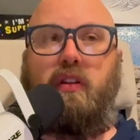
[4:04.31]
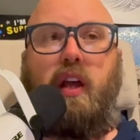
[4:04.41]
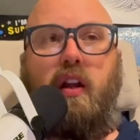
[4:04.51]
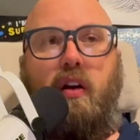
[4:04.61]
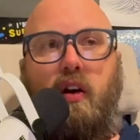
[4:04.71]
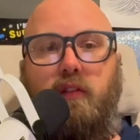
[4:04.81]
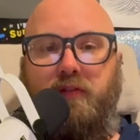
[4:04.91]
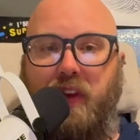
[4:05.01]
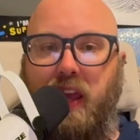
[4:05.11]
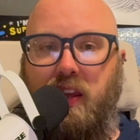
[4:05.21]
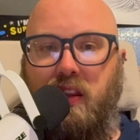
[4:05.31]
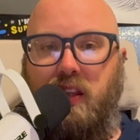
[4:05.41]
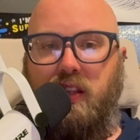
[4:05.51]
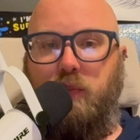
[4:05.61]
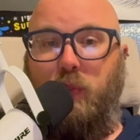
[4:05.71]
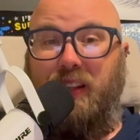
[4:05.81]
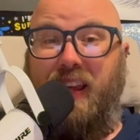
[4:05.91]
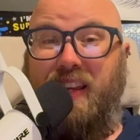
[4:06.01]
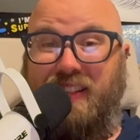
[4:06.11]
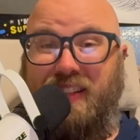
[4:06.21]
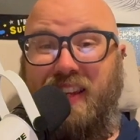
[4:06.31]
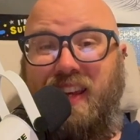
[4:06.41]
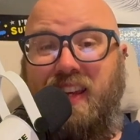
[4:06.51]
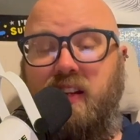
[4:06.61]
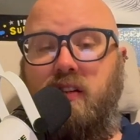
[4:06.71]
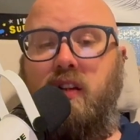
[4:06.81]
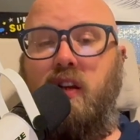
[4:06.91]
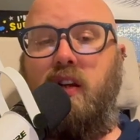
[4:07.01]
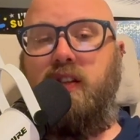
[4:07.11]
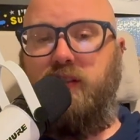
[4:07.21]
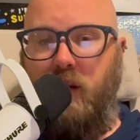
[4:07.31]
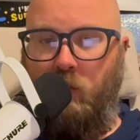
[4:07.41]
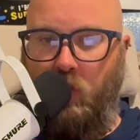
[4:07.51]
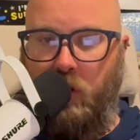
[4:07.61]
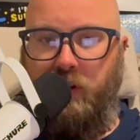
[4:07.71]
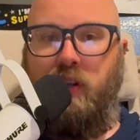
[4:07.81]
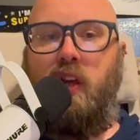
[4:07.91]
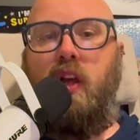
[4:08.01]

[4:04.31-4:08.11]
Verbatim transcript: that our faith is placed in someone.